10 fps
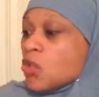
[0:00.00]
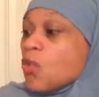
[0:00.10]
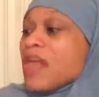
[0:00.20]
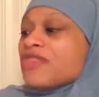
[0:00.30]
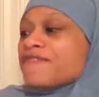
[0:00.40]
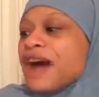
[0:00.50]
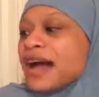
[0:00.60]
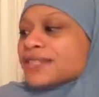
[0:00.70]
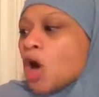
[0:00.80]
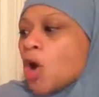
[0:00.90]
When the
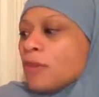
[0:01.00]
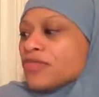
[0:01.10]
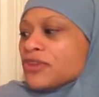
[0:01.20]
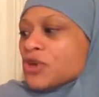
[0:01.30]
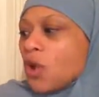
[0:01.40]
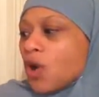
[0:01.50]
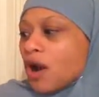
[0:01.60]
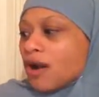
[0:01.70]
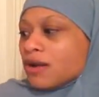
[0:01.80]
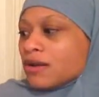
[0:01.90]
fox opened the
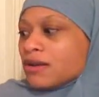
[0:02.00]
door,